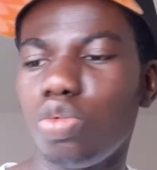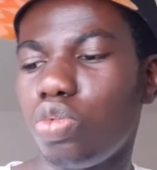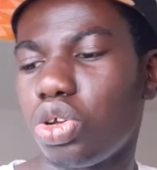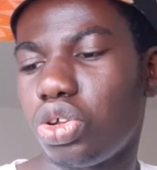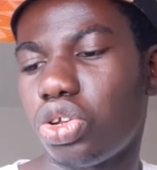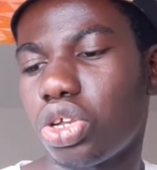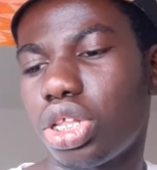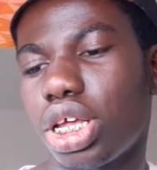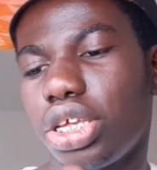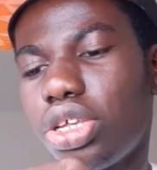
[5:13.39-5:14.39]
You could just
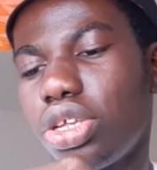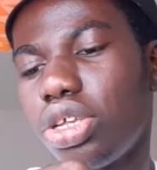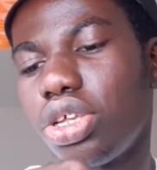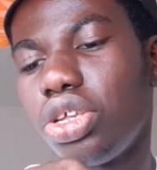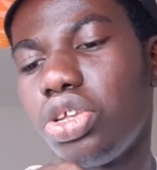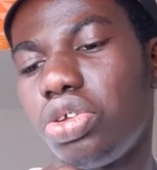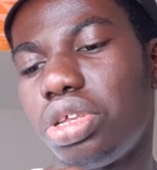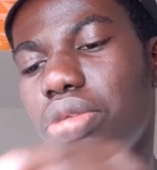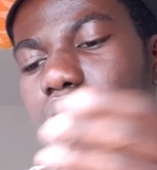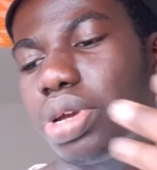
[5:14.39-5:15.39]
like use
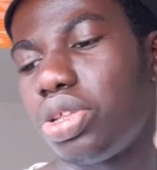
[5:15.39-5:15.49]
the pen